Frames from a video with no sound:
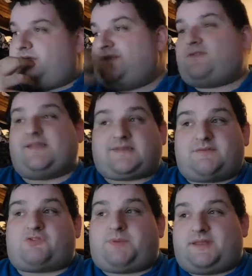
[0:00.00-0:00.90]
it's not to say that
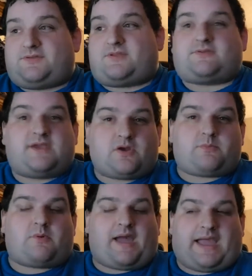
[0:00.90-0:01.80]
David Spade isn't a
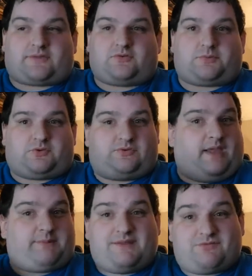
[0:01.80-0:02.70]
terrible actor per
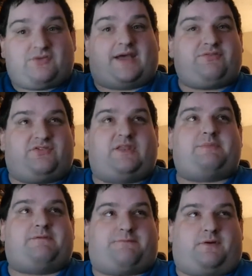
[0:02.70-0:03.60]
se. I mean, I've seen
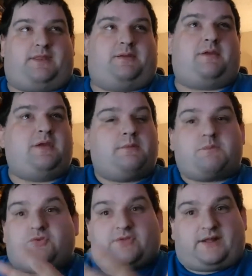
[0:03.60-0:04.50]
him be funny
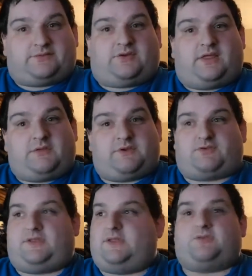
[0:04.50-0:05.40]
mostly on
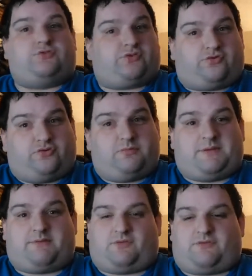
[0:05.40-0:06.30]
television. You know, Just Shoot
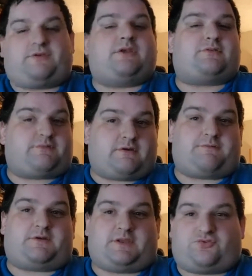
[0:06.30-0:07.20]
Me is a
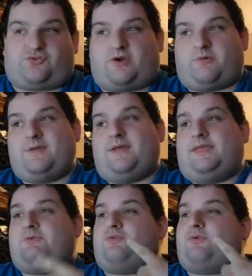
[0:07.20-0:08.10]
very funny show.
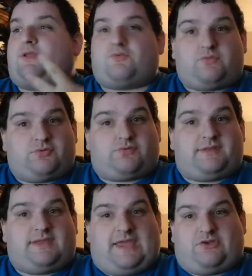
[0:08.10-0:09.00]
He was great on Rules of
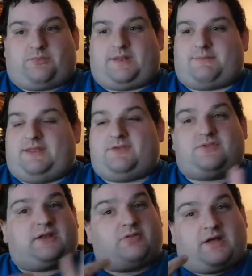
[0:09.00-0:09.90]
Engagement. I mean, he's
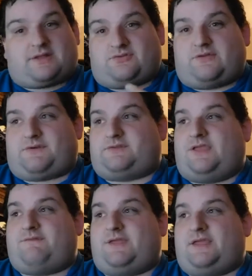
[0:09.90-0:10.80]
done a lot of stuff on
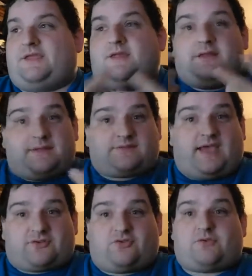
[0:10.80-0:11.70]
TV that's
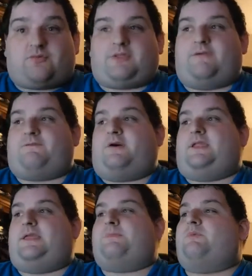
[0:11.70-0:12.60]
actually really
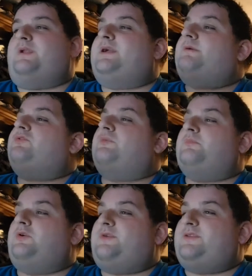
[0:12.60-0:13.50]
funny. But when it comes to
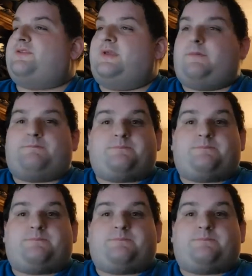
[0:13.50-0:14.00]
movies,